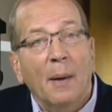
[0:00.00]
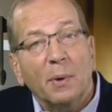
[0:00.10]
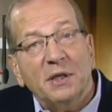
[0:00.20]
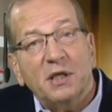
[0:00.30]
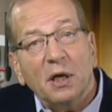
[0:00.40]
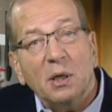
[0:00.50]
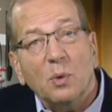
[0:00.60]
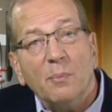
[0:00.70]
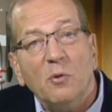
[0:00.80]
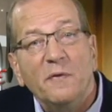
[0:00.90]
I'm going to tell
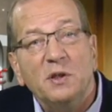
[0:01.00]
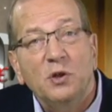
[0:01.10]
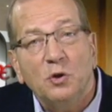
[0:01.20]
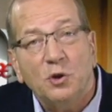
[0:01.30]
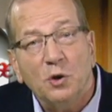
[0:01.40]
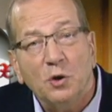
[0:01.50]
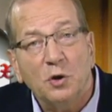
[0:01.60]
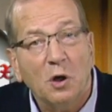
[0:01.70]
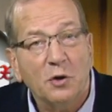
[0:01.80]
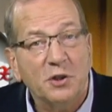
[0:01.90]
you what movies you should
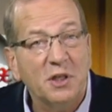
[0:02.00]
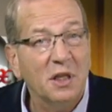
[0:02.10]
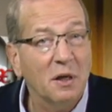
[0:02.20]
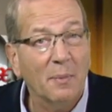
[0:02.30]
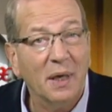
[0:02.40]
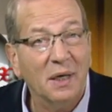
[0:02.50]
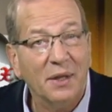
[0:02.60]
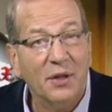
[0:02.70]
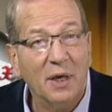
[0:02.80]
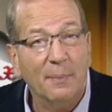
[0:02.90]
go to see that you might
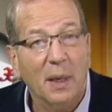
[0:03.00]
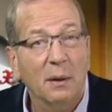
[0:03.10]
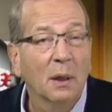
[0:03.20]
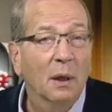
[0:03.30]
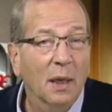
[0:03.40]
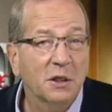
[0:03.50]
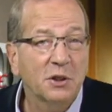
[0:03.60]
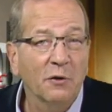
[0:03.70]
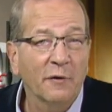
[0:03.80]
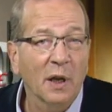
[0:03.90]
not think about, like
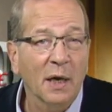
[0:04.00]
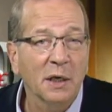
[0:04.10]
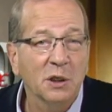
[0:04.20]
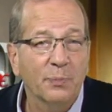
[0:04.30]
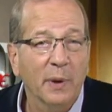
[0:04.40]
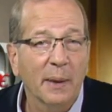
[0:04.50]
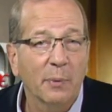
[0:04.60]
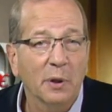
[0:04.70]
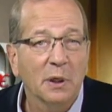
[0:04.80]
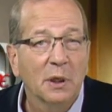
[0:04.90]
Silver Linings
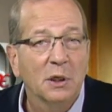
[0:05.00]
Playbook.